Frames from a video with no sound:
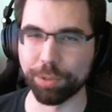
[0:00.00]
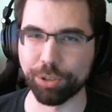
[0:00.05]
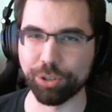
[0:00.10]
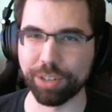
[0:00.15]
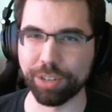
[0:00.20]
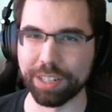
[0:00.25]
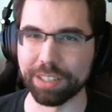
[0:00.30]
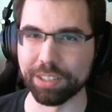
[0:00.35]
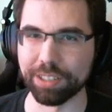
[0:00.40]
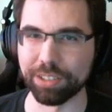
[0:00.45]

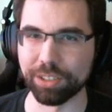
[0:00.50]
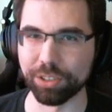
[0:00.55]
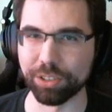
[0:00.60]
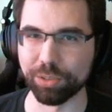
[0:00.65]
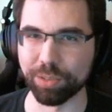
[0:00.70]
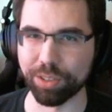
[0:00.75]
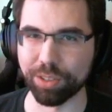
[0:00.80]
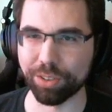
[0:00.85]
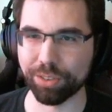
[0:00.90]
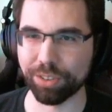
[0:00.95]
trying to do
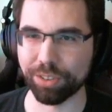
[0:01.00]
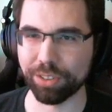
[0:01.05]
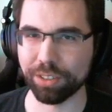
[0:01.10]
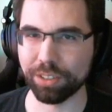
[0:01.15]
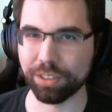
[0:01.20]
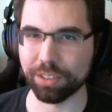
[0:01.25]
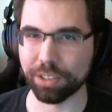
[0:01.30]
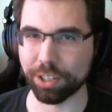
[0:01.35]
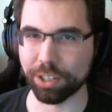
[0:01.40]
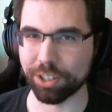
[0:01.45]
with
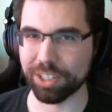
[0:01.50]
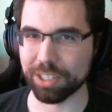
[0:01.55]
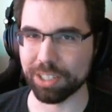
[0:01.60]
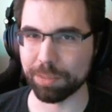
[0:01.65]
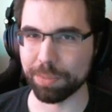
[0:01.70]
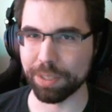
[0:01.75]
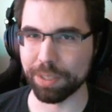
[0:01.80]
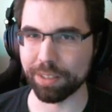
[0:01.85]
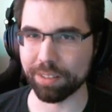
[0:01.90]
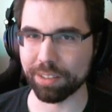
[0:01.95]
Gunner
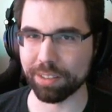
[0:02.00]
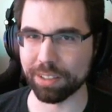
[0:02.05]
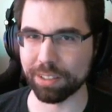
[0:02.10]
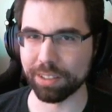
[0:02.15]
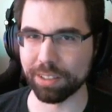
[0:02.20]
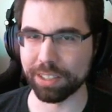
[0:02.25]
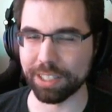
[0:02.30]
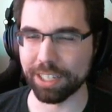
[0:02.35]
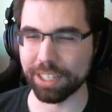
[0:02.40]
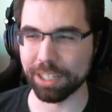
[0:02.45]
Heat PC,
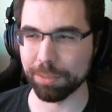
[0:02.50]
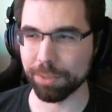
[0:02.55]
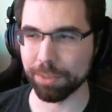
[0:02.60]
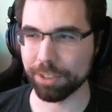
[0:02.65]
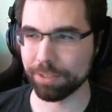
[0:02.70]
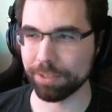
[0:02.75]
the game.